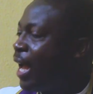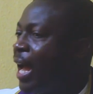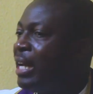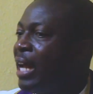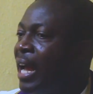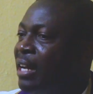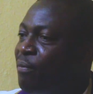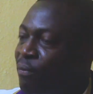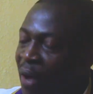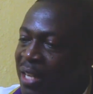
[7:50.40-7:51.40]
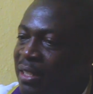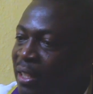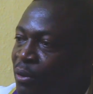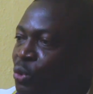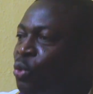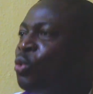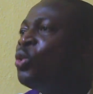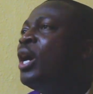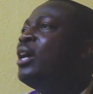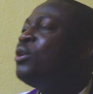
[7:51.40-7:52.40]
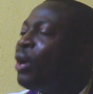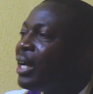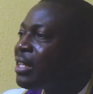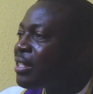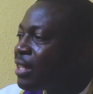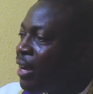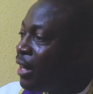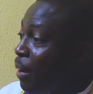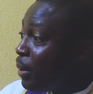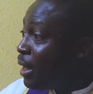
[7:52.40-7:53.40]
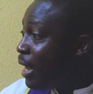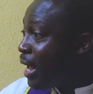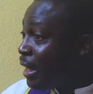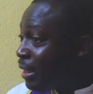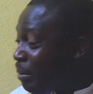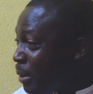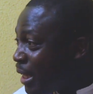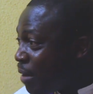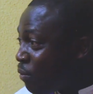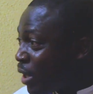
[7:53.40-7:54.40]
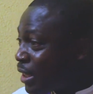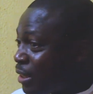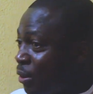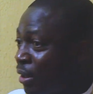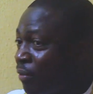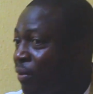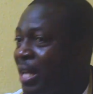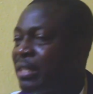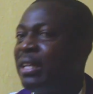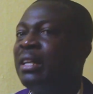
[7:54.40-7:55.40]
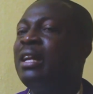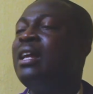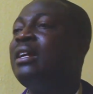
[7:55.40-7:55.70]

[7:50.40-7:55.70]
And fasting too, not necessarily, let me lay a little bit of emphasis on the fasting.